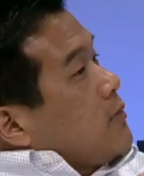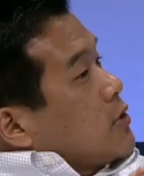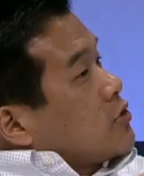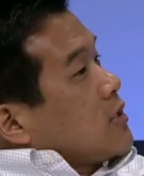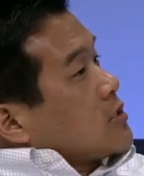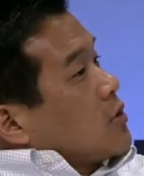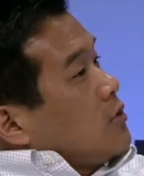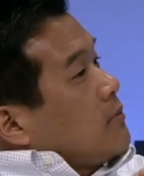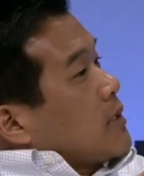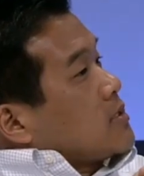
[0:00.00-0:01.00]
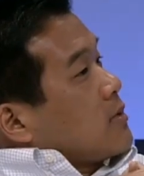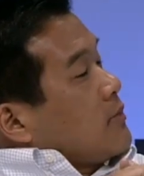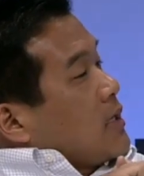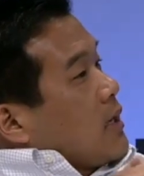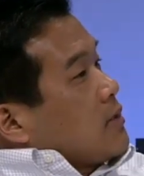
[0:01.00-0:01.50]
mentioned that's owned by
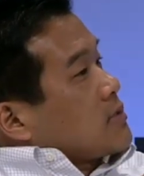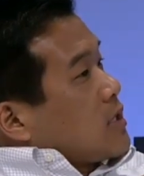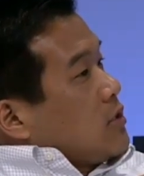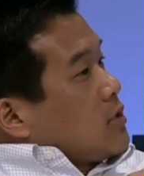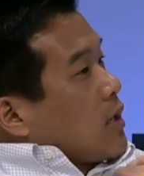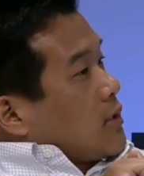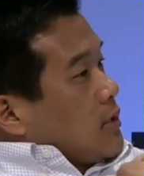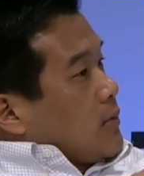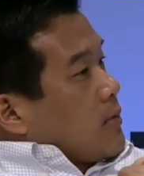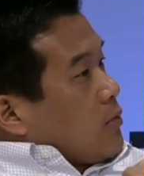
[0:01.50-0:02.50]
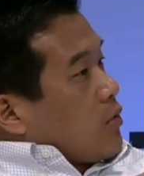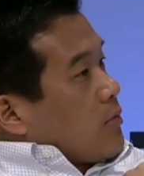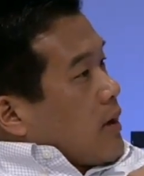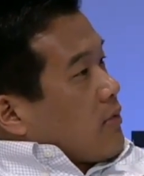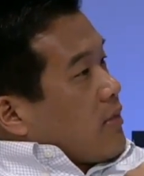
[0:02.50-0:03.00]
somebody else. Can you talk a little bit more
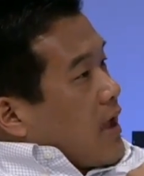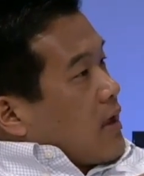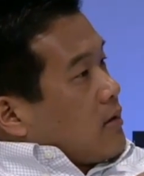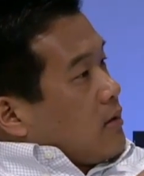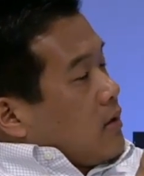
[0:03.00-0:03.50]
about that?